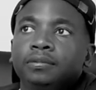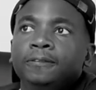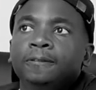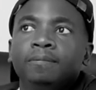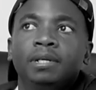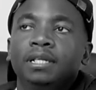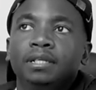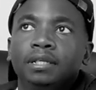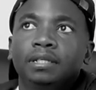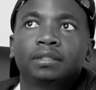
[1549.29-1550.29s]

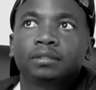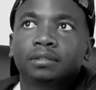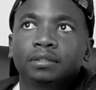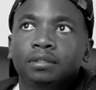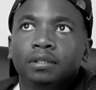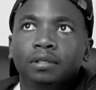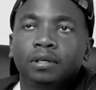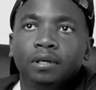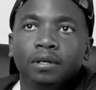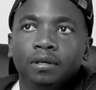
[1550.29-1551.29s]
Normally,
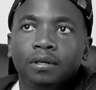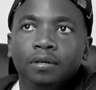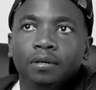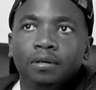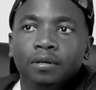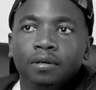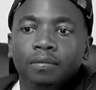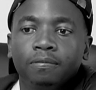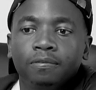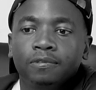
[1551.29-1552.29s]

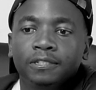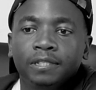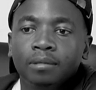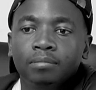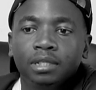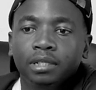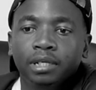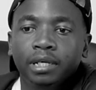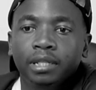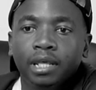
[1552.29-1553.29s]
for something
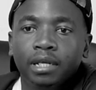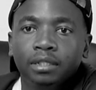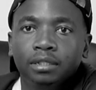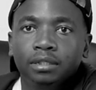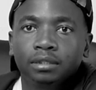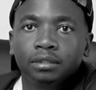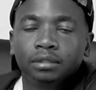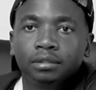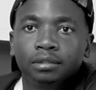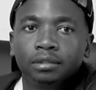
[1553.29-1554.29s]
like that,
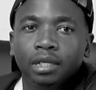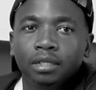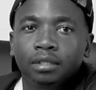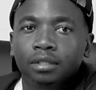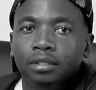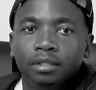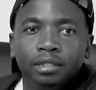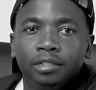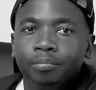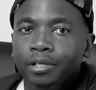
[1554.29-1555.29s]

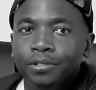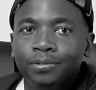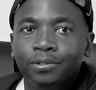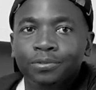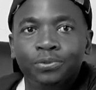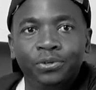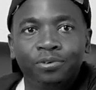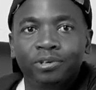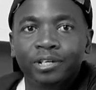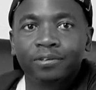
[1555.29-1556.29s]
it depends on who
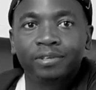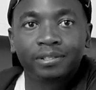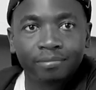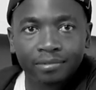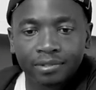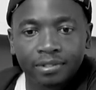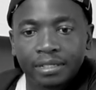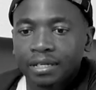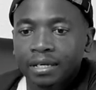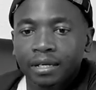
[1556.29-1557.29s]
you're working with
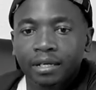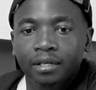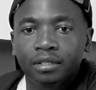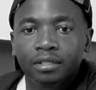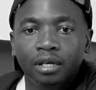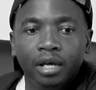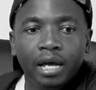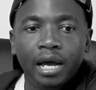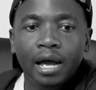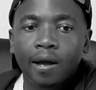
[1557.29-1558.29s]
and
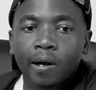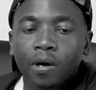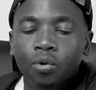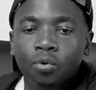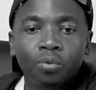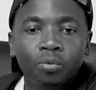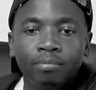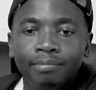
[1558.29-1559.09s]
how